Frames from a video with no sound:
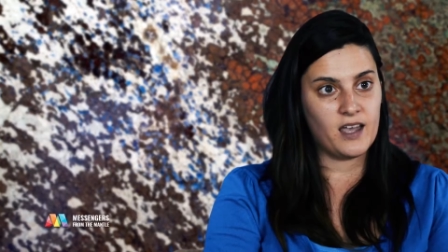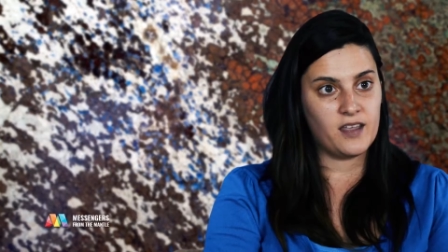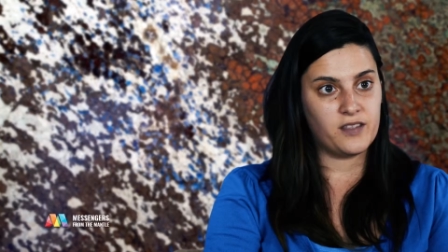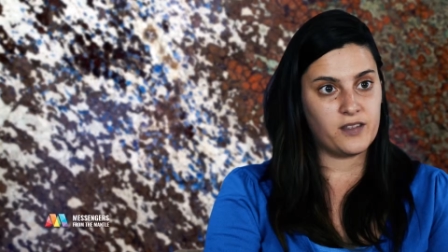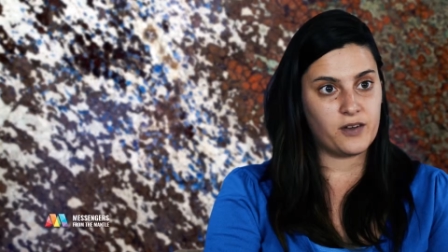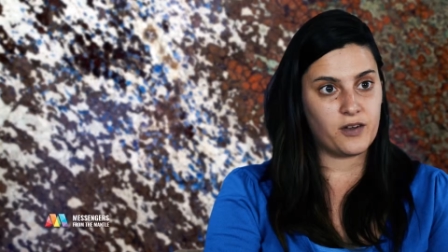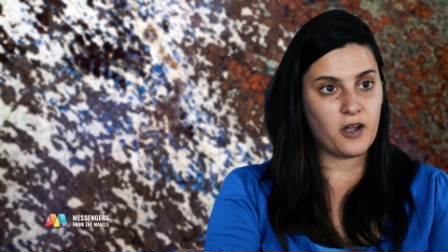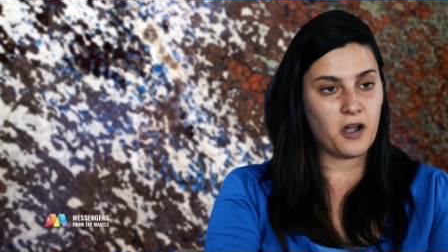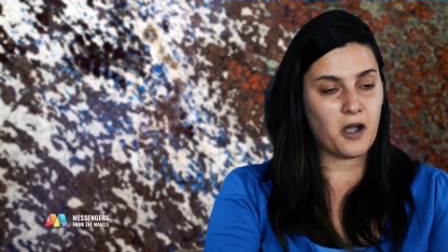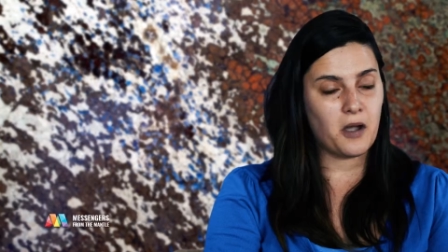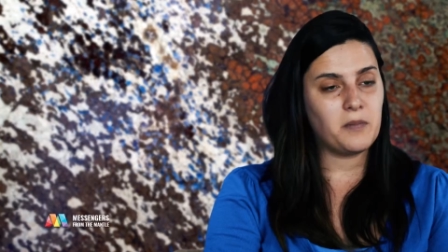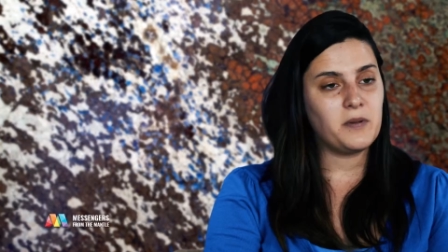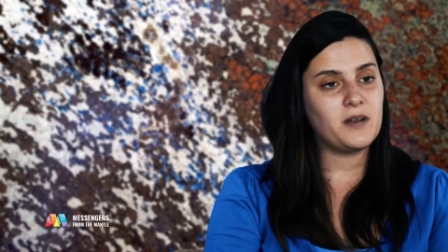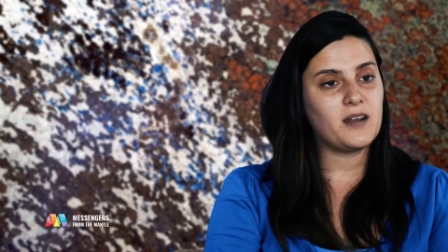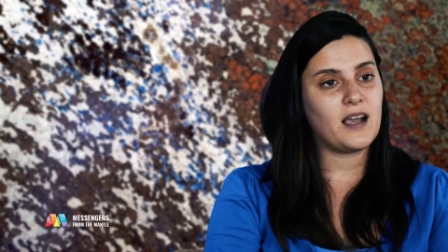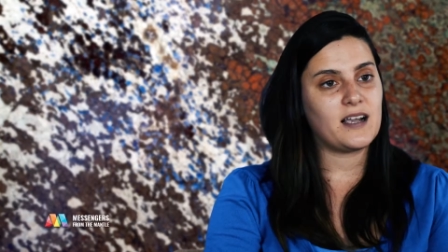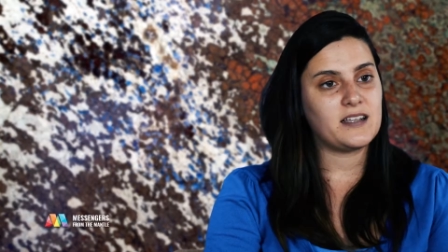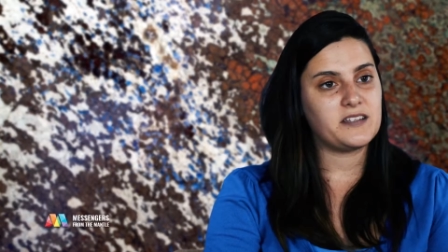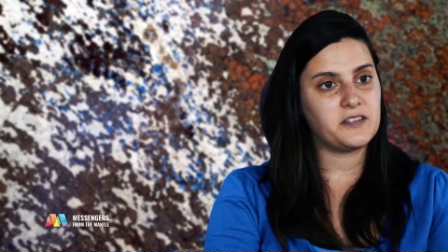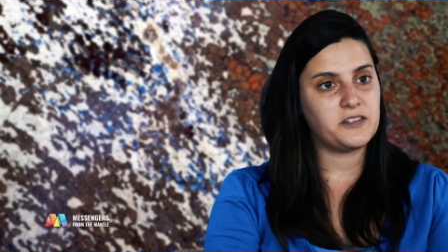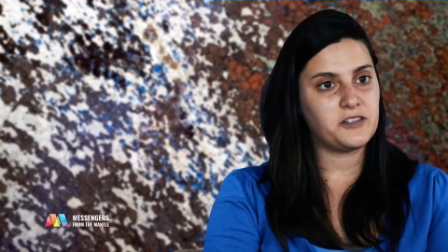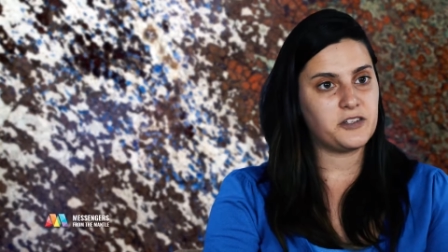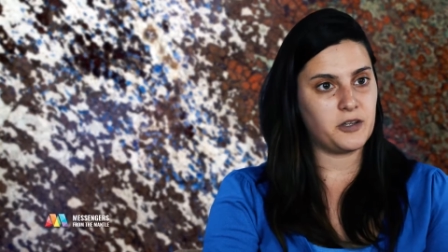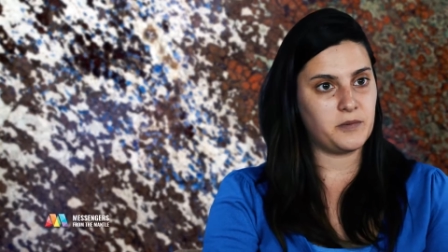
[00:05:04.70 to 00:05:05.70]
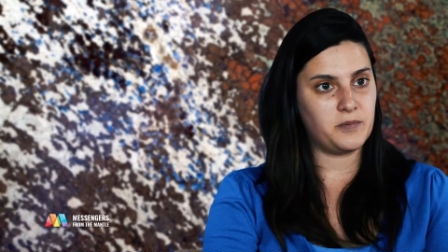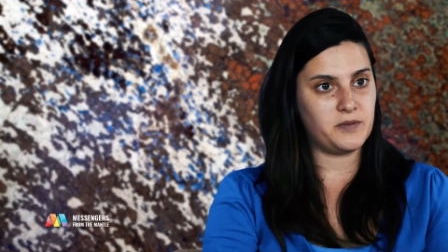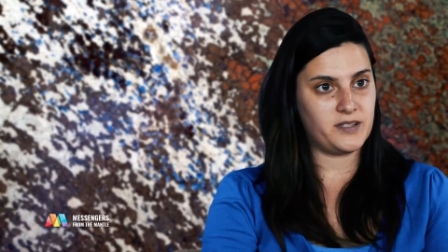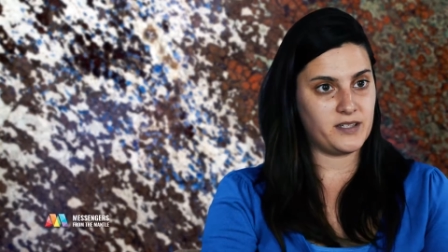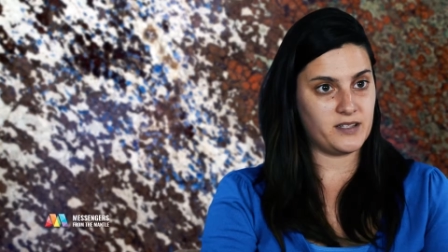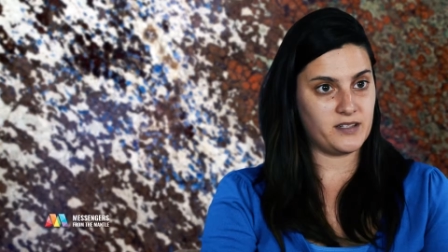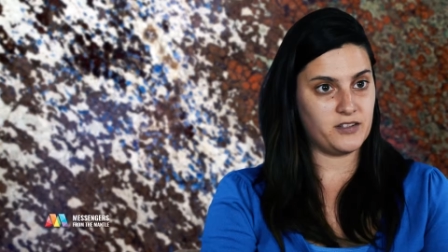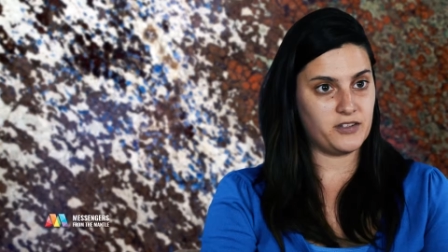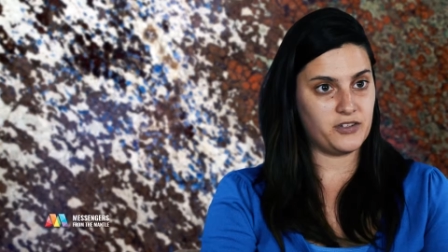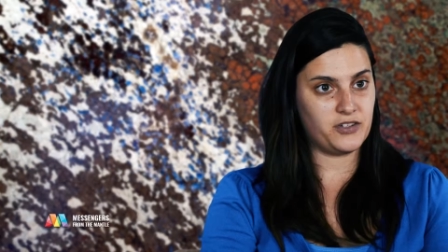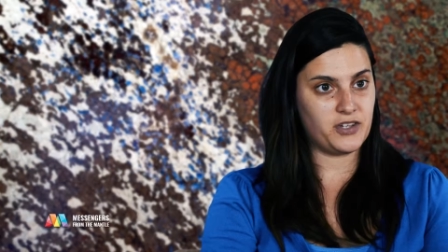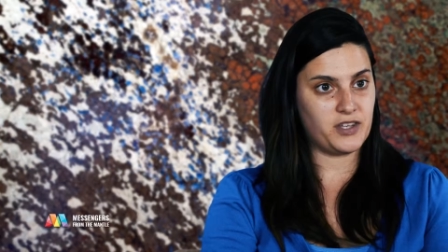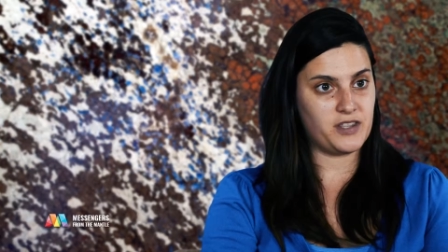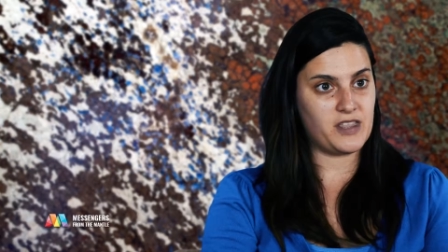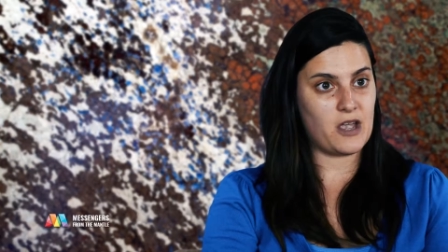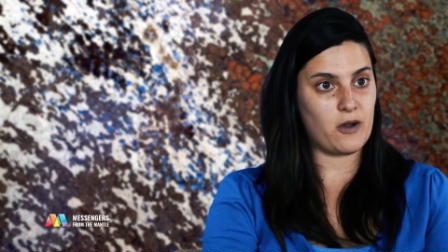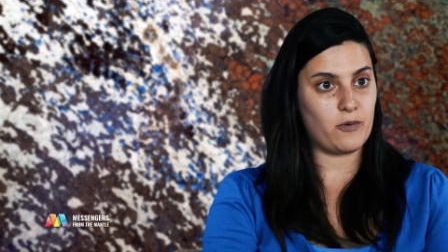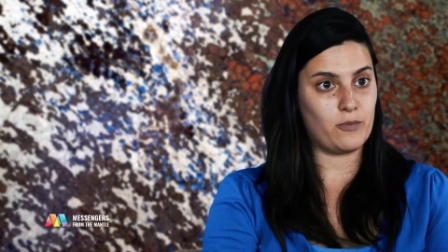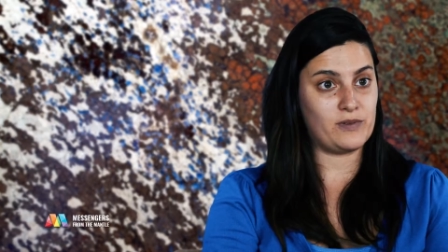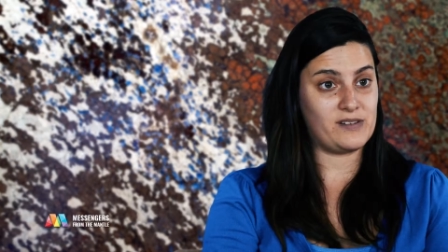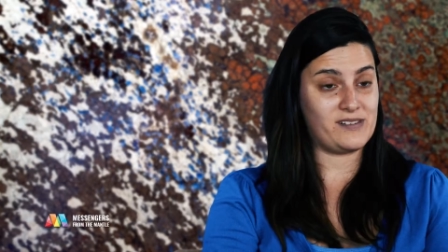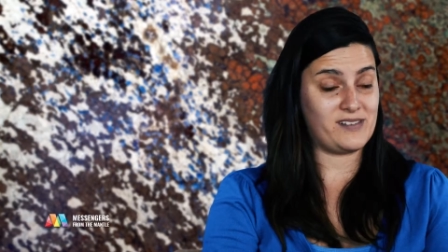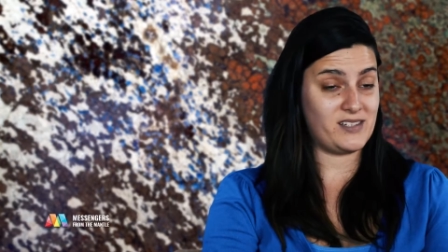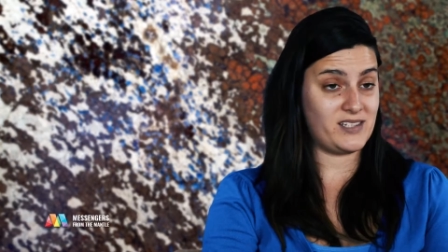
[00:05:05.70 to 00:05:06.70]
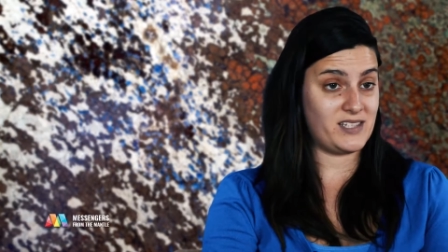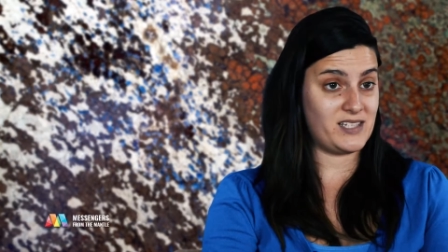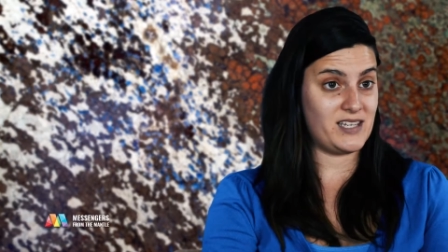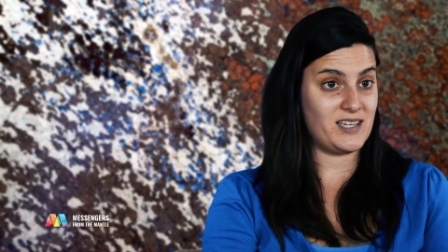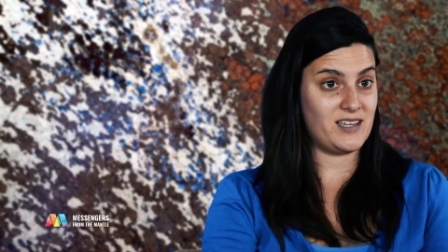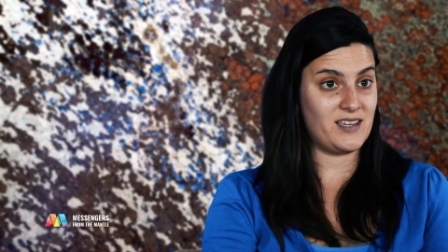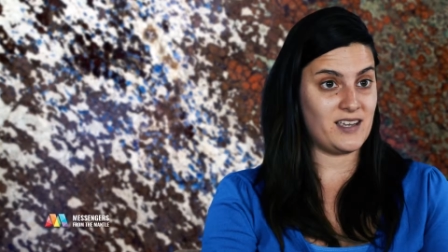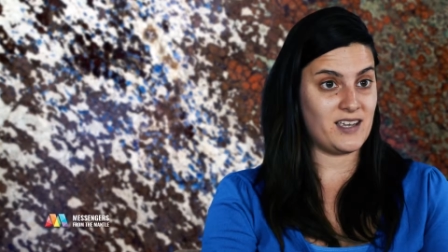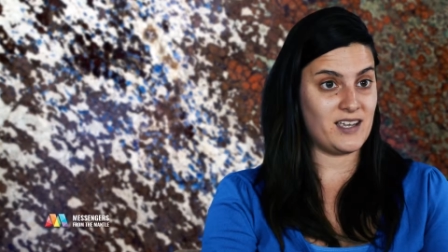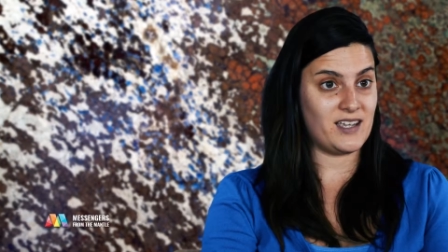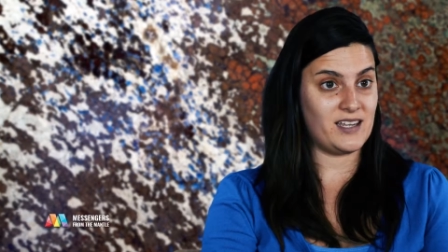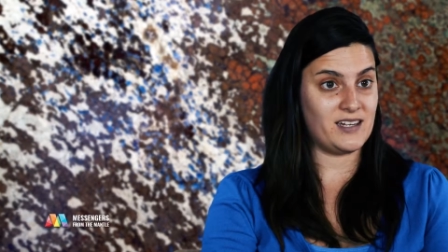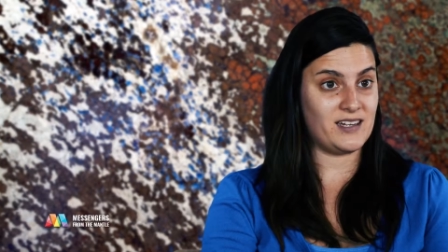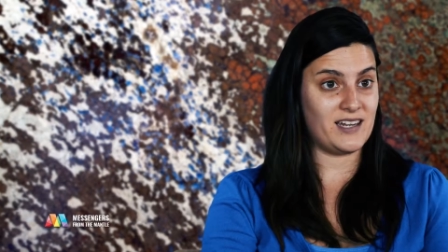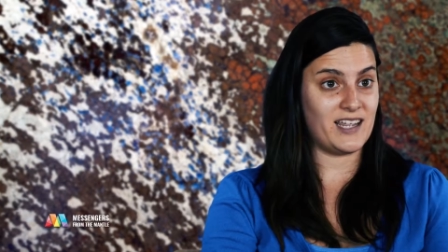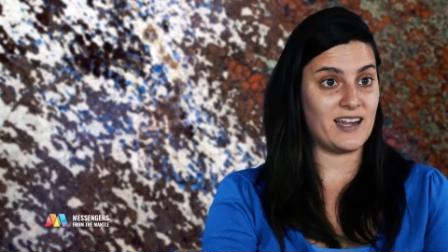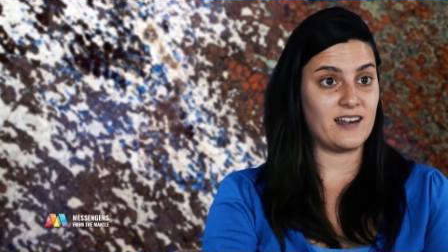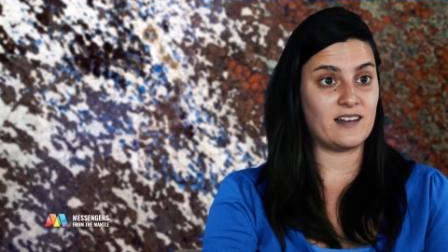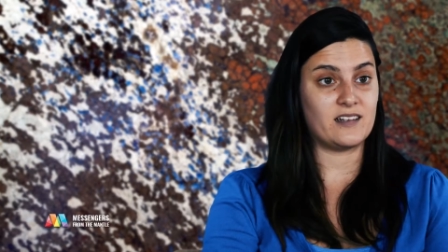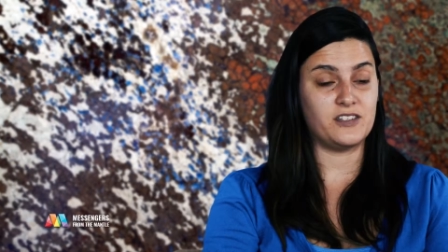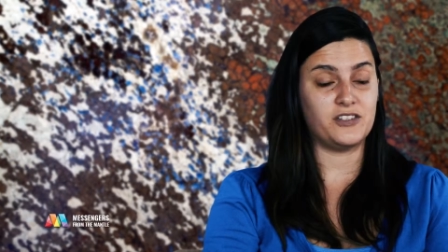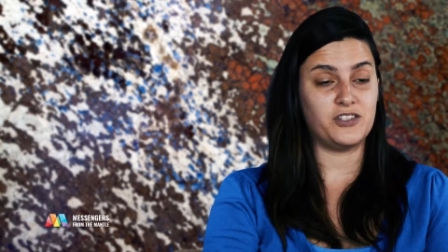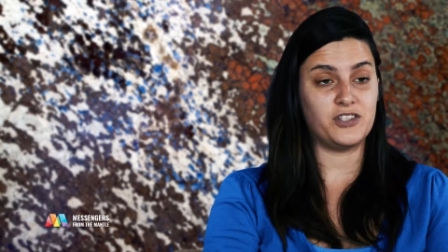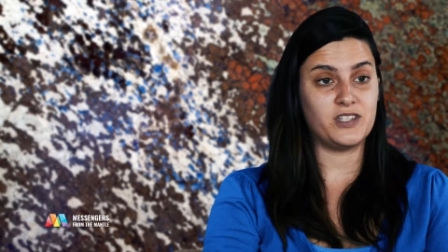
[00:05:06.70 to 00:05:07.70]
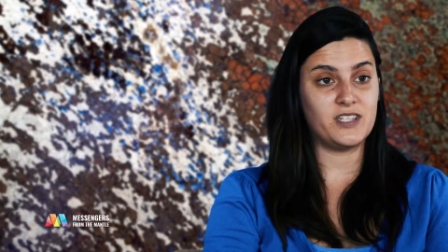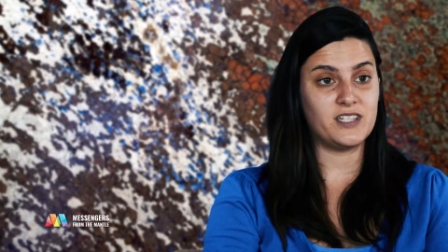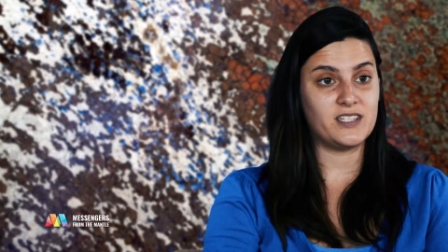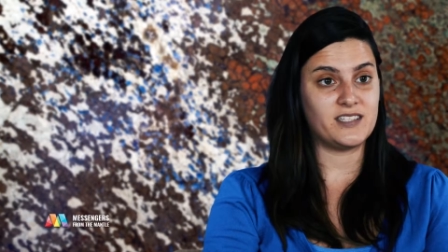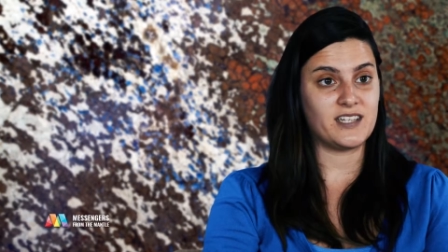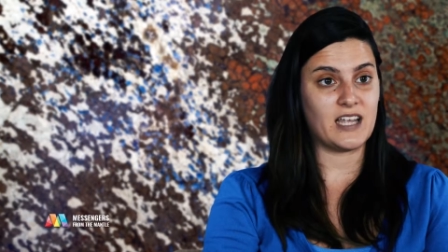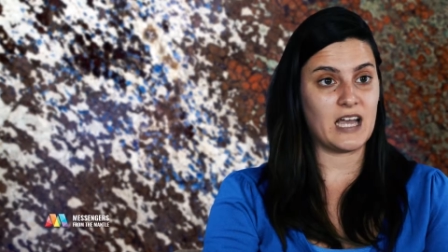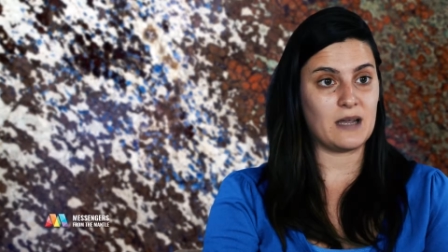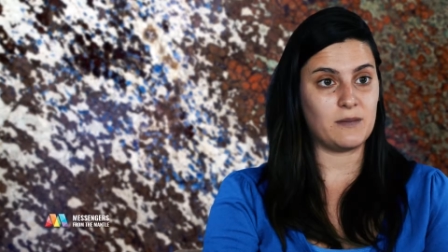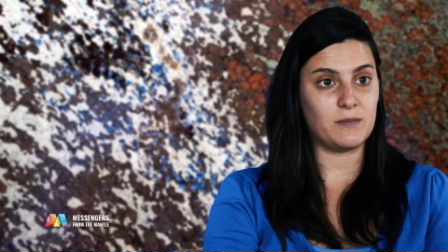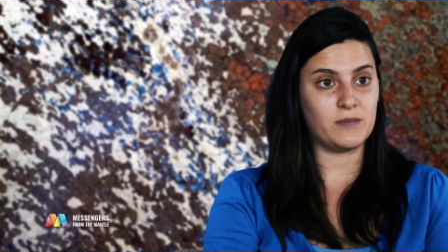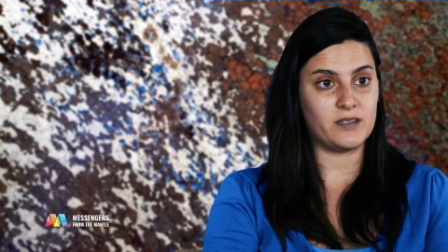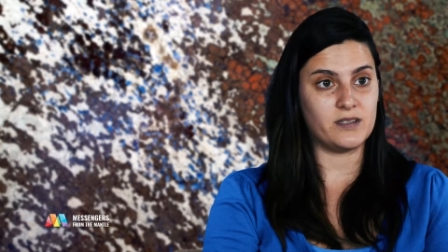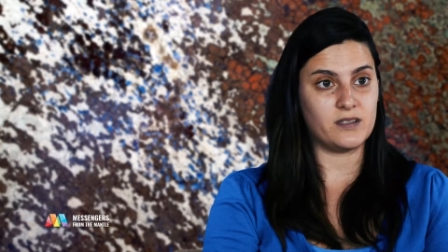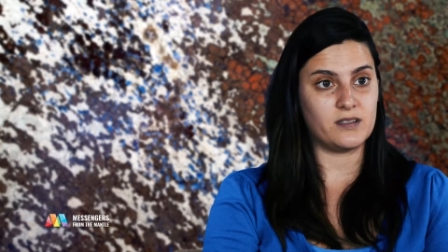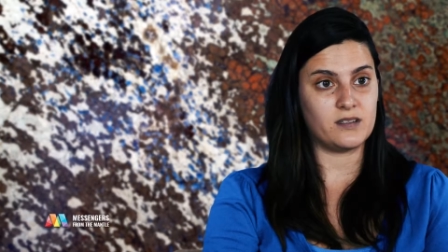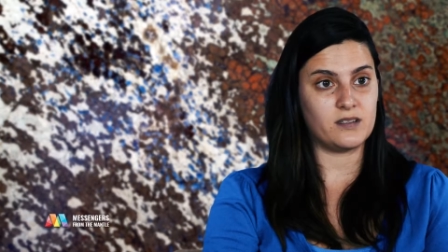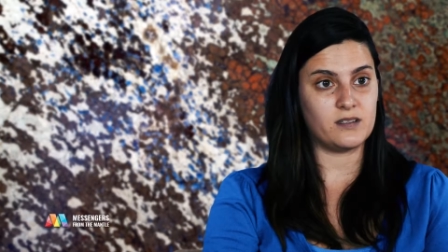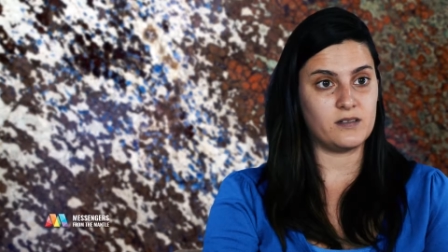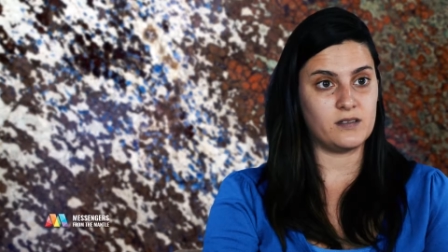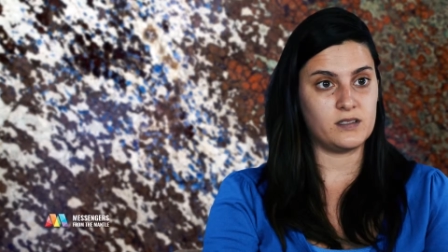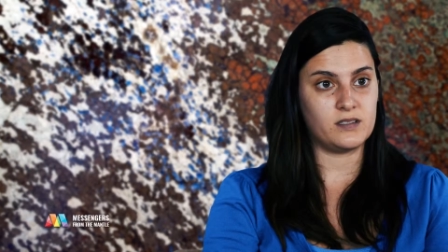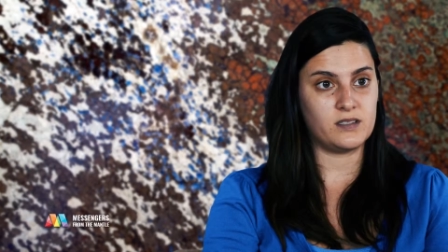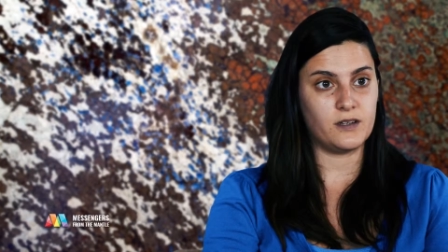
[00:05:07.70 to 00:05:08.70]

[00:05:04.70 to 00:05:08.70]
The carbon isotope signature that we see in eclogitic diamonds